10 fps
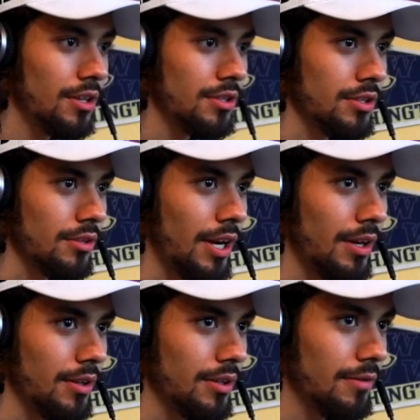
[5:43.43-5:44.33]
So
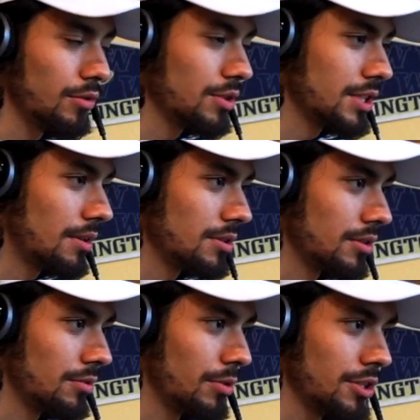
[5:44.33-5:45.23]
that, of course, that was a
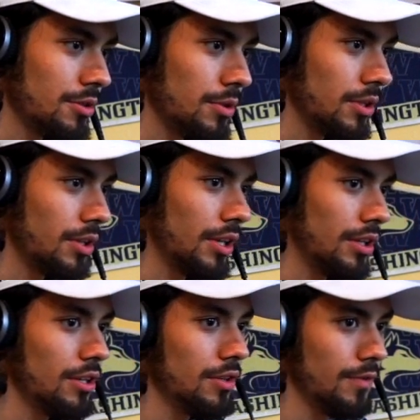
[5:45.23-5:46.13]
little pressure, but like
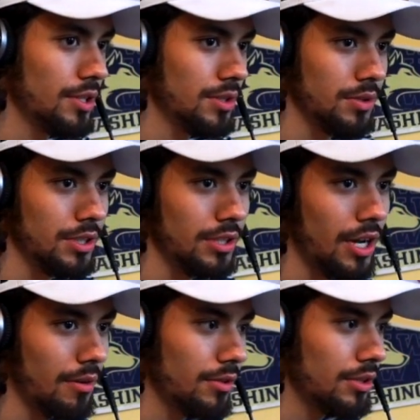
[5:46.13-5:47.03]
individually,
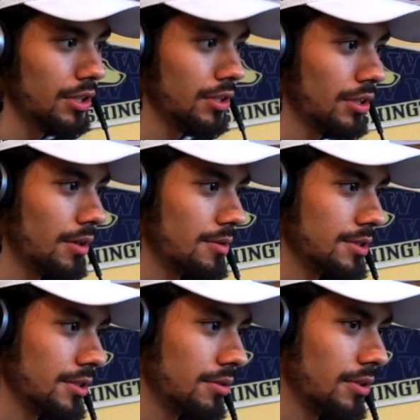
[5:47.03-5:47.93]
not really. I was
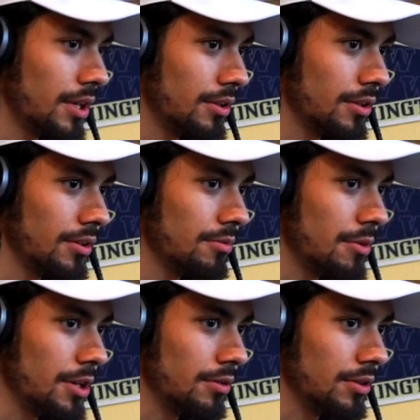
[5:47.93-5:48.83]
just going out there and doing
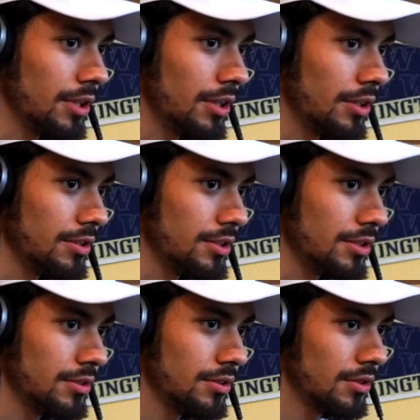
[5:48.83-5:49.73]
my own thing and
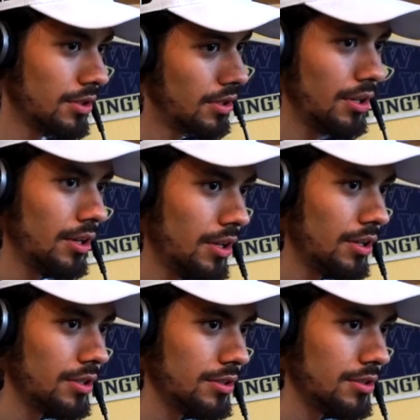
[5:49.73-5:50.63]
just
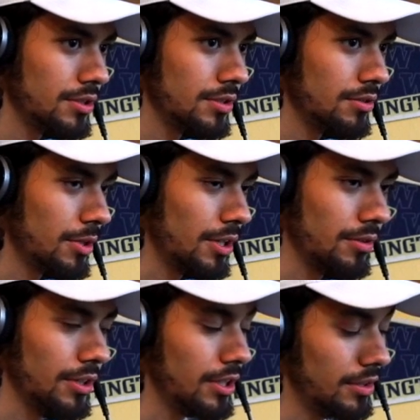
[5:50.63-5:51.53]
doing my own
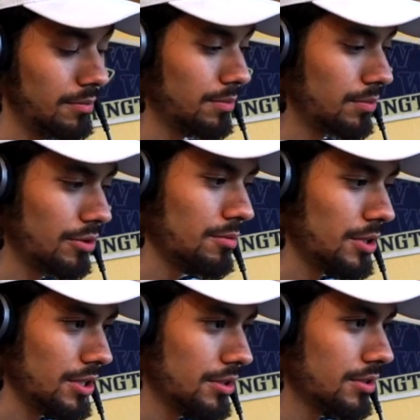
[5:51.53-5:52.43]
thing pretty
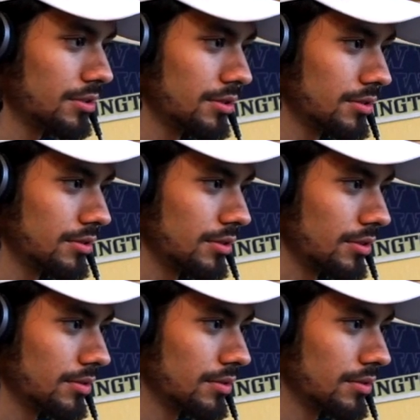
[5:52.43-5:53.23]
much. So.